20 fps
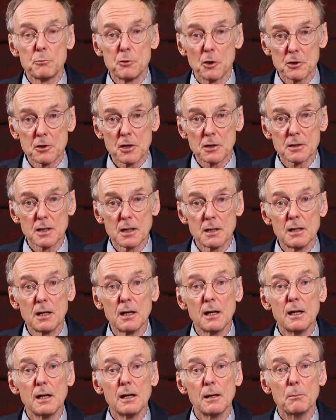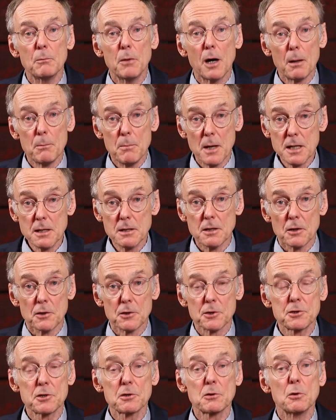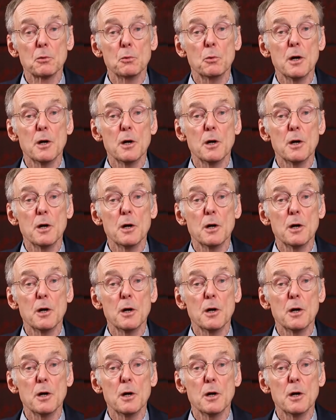a project in Barbados